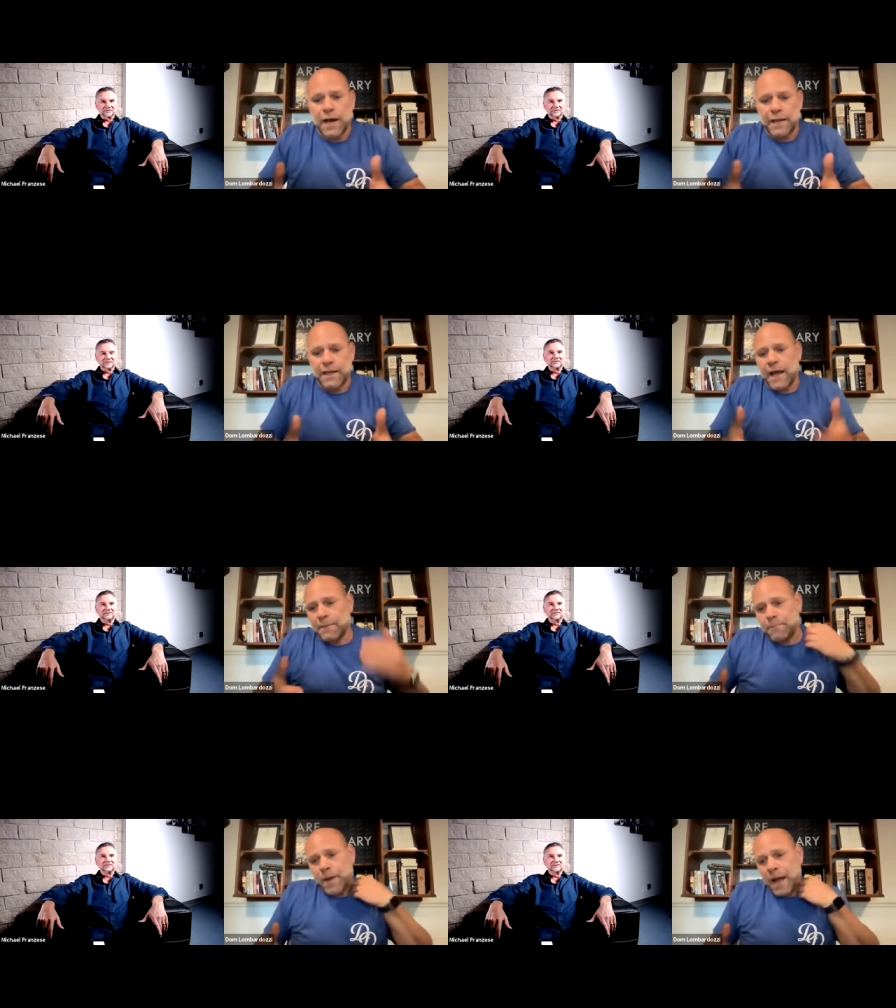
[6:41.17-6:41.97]
to
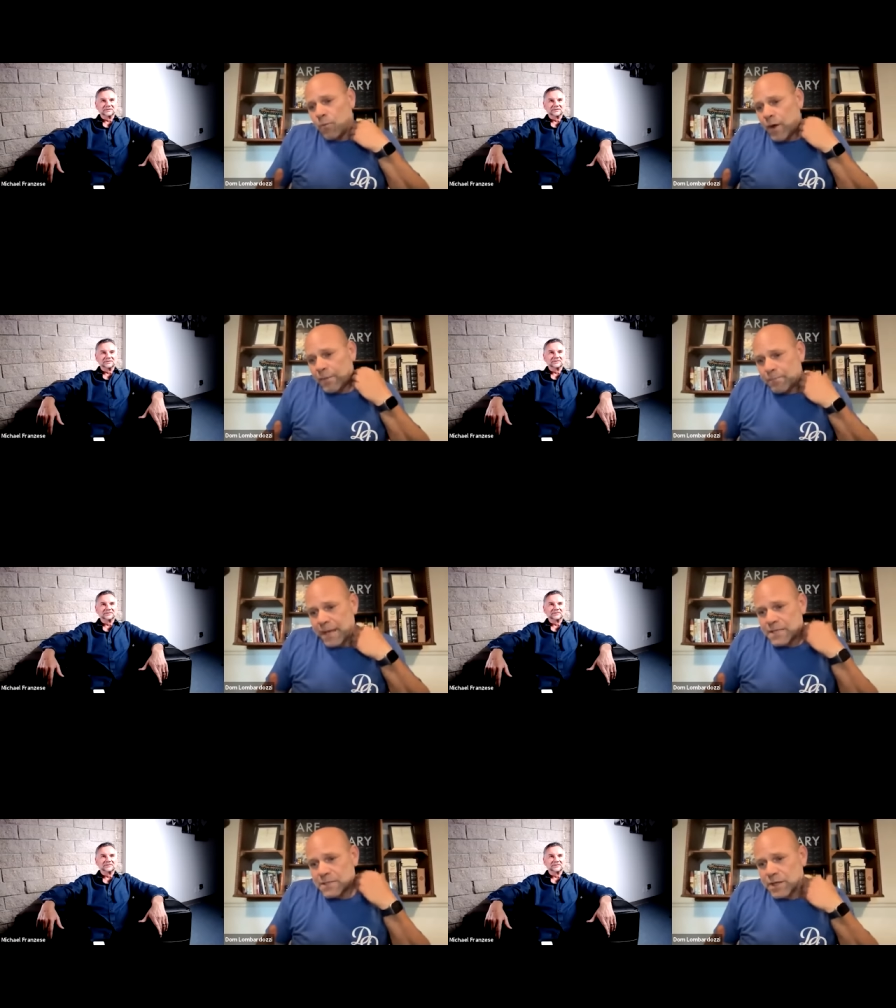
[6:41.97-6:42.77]
I I I
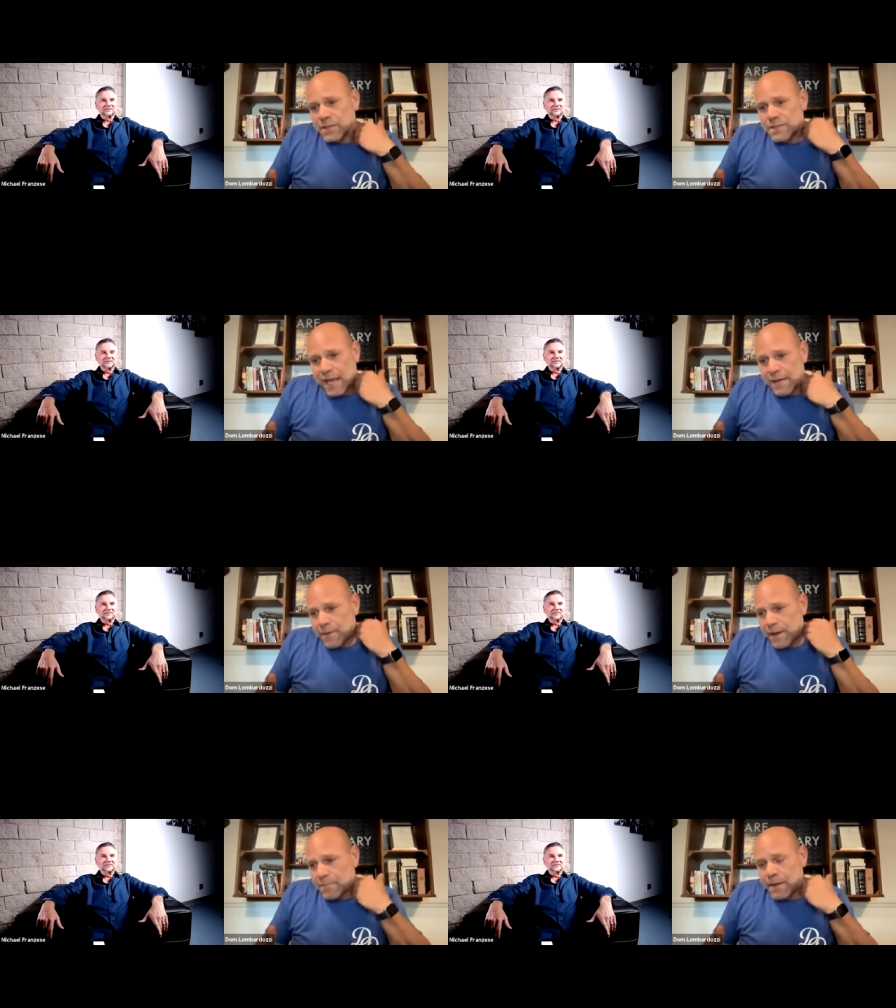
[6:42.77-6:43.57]
went based on
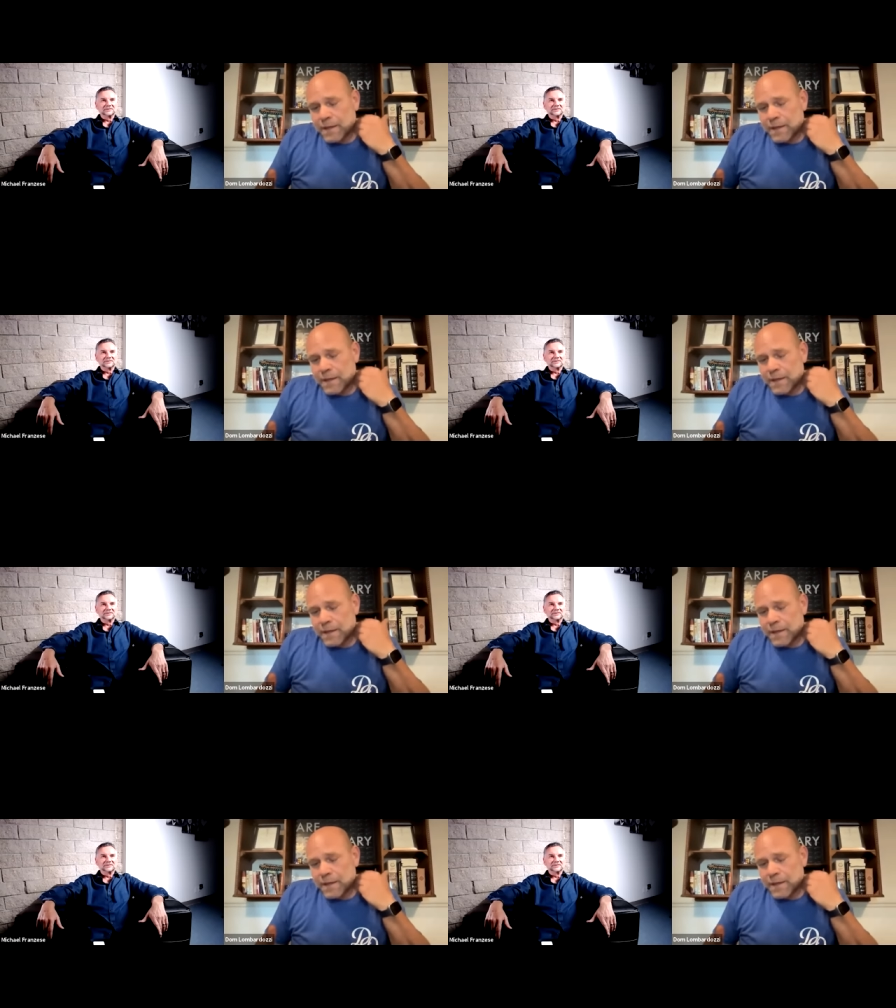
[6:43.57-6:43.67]
tape,